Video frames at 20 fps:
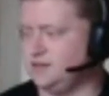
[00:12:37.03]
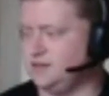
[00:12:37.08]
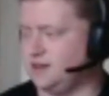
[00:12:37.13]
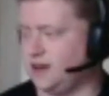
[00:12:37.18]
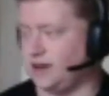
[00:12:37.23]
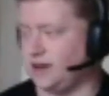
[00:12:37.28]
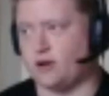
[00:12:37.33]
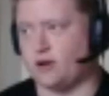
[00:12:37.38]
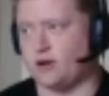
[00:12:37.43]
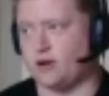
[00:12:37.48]

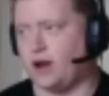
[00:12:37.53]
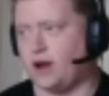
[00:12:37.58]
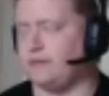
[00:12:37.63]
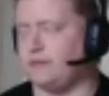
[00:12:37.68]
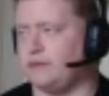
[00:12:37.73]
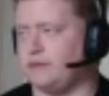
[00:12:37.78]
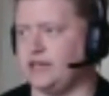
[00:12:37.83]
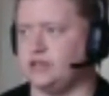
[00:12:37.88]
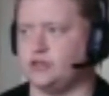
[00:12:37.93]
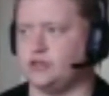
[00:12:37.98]
I know,
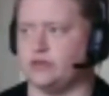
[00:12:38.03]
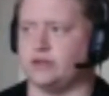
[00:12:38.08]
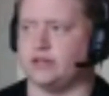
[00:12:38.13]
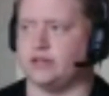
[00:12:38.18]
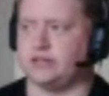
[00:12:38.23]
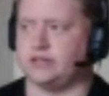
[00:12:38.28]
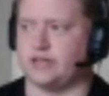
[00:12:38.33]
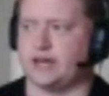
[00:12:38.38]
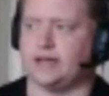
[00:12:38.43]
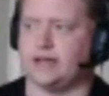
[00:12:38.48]
right? A meeting
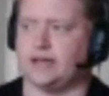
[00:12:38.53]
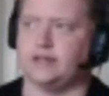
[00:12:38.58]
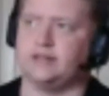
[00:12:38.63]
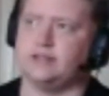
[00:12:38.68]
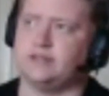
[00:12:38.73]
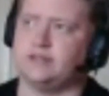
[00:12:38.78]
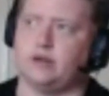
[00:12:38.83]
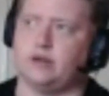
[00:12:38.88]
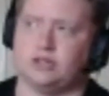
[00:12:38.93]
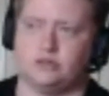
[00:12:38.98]
during the day.
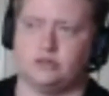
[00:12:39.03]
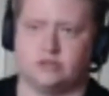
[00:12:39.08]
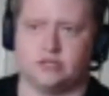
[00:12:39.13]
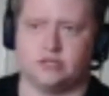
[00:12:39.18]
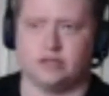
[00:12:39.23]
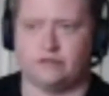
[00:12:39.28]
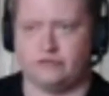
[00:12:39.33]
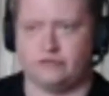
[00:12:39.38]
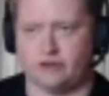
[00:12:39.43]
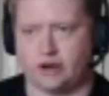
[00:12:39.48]
Mind you,
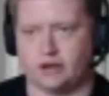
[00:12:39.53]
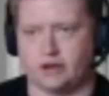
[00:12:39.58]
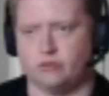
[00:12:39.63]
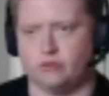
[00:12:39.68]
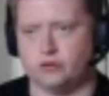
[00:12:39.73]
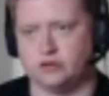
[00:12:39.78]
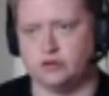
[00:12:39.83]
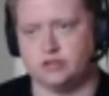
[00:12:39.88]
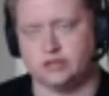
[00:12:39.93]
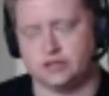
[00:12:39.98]
it's in the
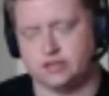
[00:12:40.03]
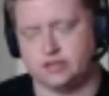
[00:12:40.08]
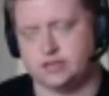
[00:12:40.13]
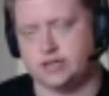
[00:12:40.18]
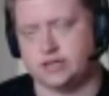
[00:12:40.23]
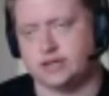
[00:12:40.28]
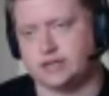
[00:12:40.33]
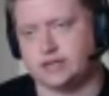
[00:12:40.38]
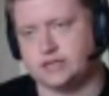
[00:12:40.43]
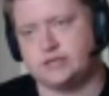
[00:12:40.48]
fucking woods and the
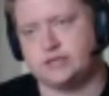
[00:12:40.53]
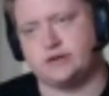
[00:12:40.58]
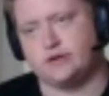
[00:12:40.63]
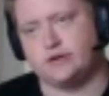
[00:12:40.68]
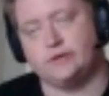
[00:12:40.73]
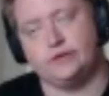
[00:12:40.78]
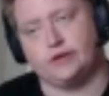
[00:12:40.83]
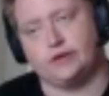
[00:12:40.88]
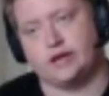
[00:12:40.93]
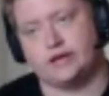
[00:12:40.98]
sticks,
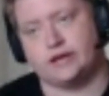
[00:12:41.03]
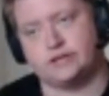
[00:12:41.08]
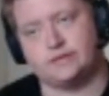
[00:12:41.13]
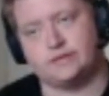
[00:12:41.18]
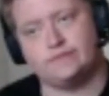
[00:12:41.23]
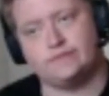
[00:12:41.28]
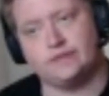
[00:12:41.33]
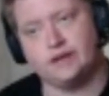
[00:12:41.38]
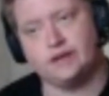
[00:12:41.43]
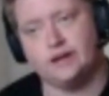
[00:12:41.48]
so who cares?